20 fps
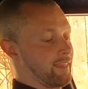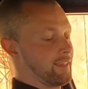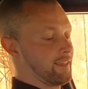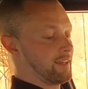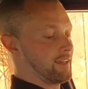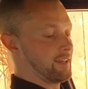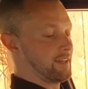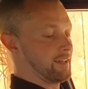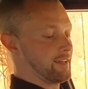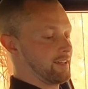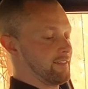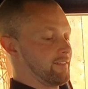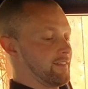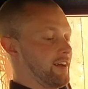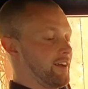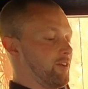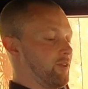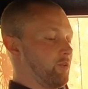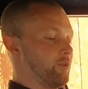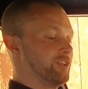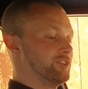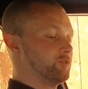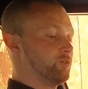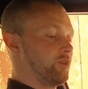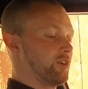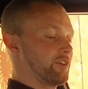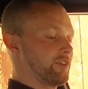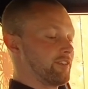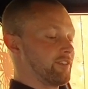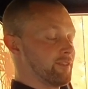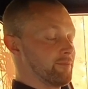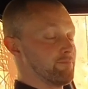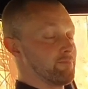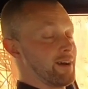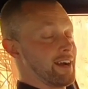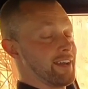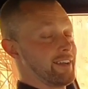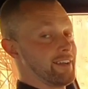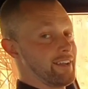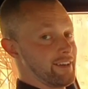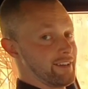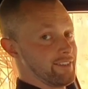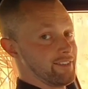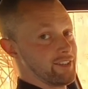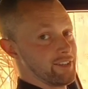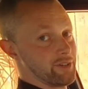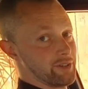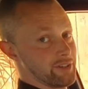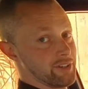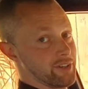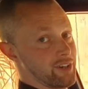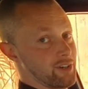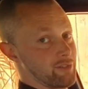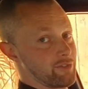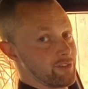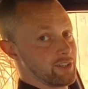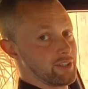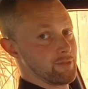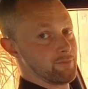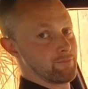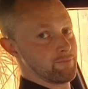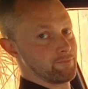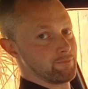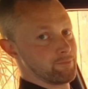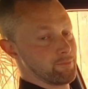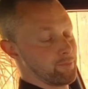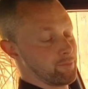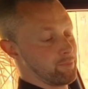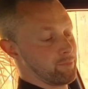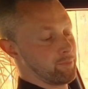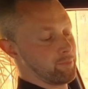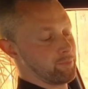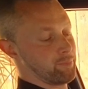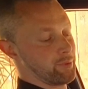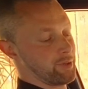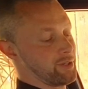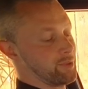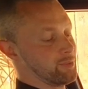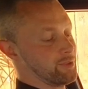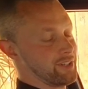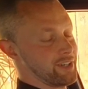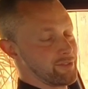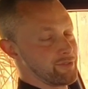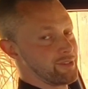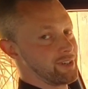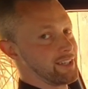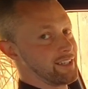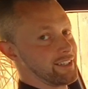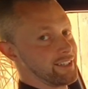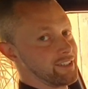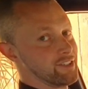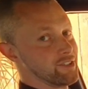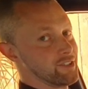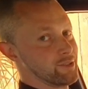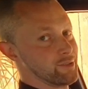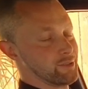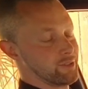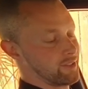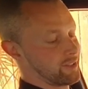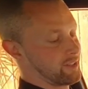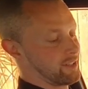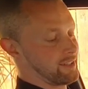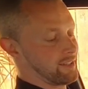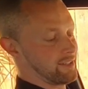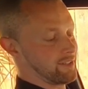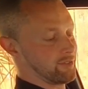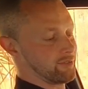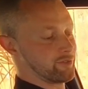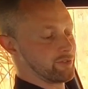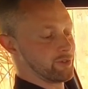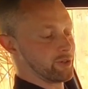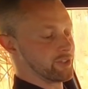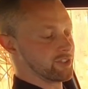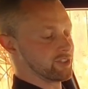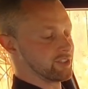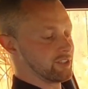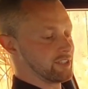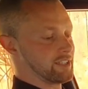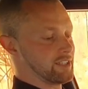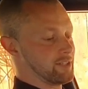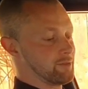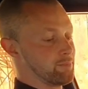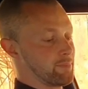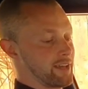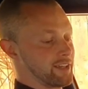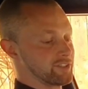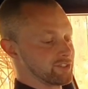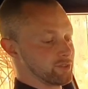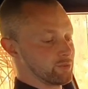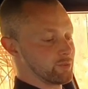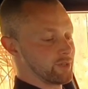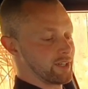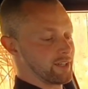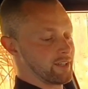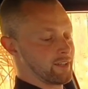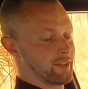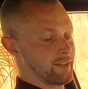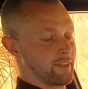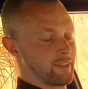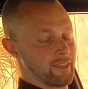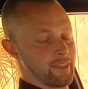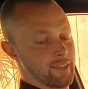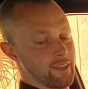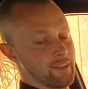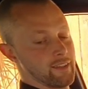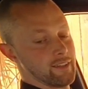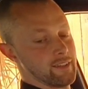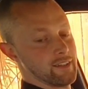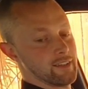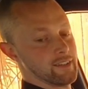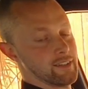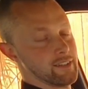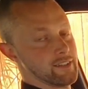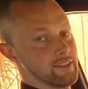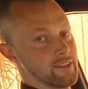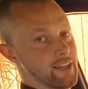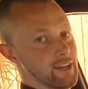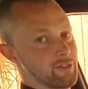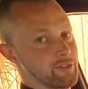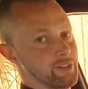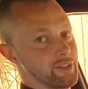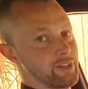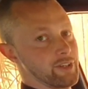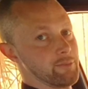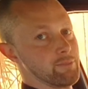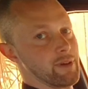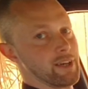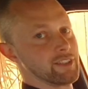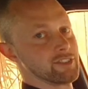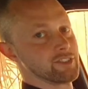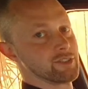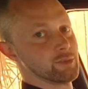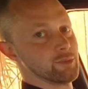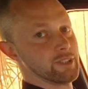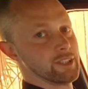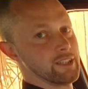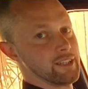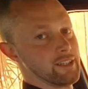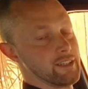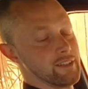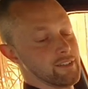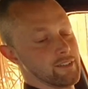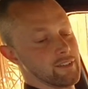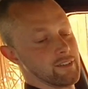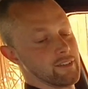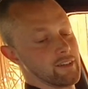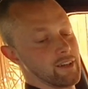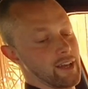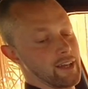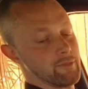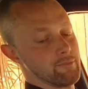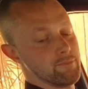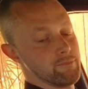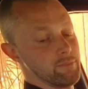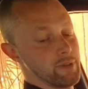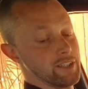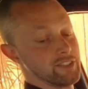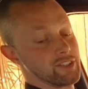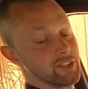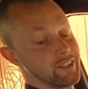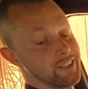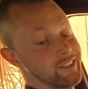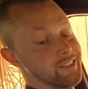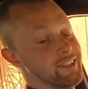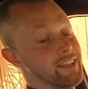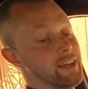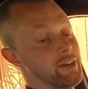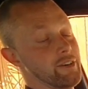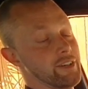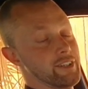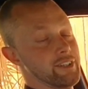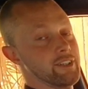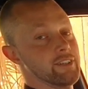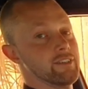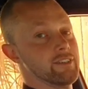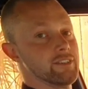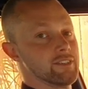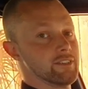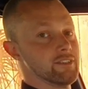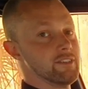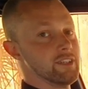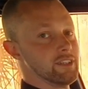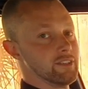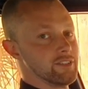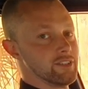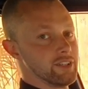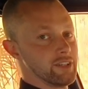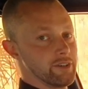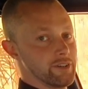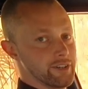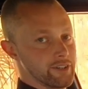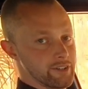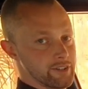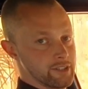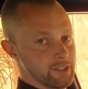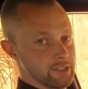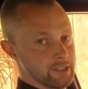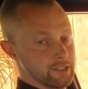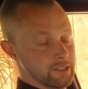And I always wanted to buy that interior off of him but he would never let it go. And unfortunately, he passed away. And after he passed away, I basically inherited the interior.